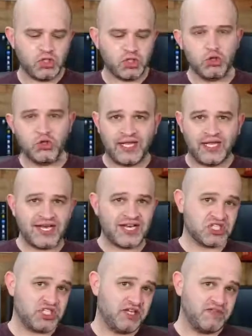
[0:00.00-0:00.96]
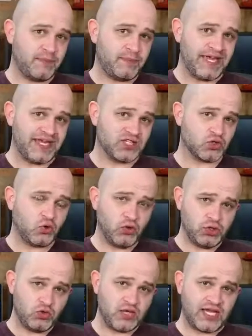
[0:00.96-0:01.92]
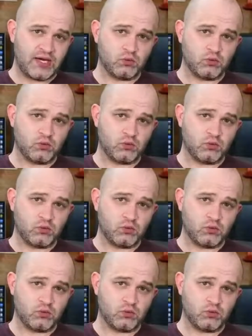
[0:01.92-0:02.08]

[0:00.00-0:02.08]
you can achieve a patch, or you can